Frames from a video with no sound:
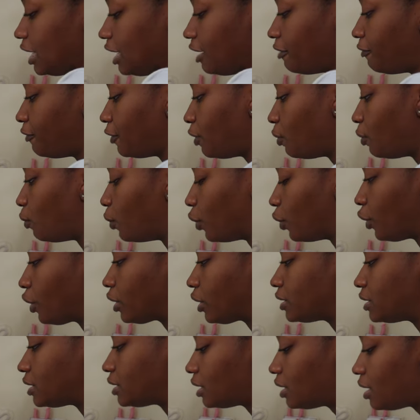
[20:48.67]
if it
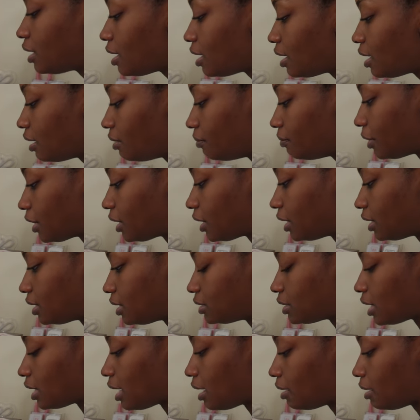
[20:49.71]
works
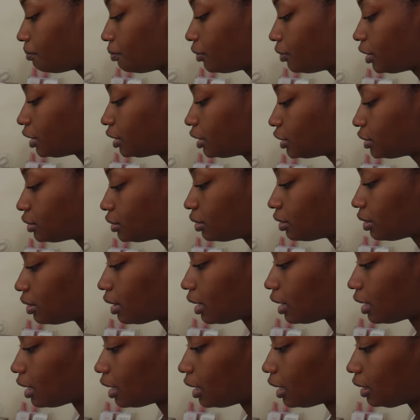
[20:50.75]
because I'm pretty sure
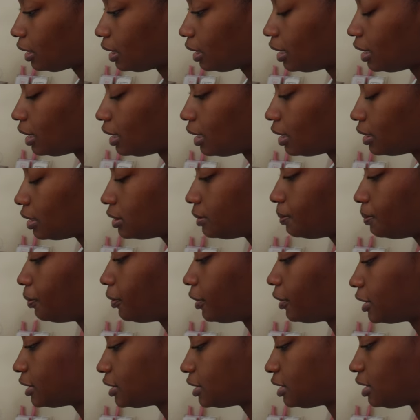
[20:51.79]
I can't
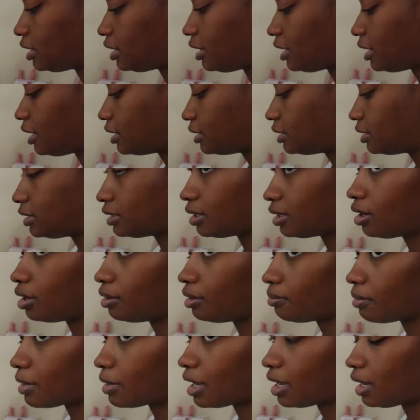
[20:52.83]
press this
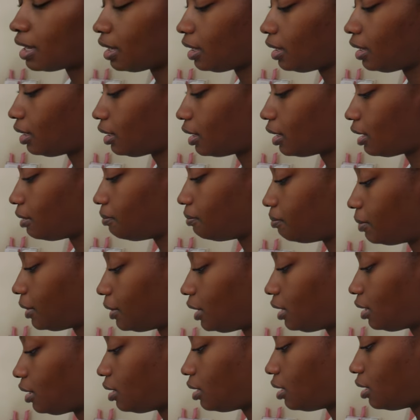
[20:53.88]
on my like
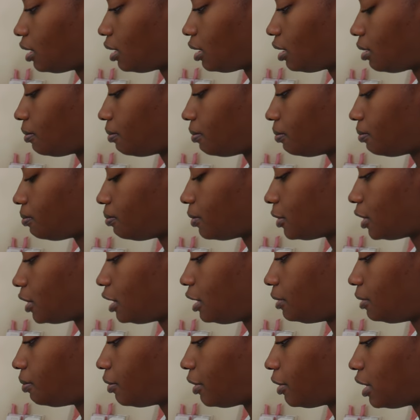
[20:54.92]
big
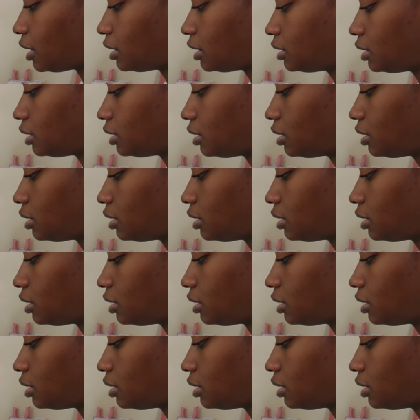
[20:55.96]
heat press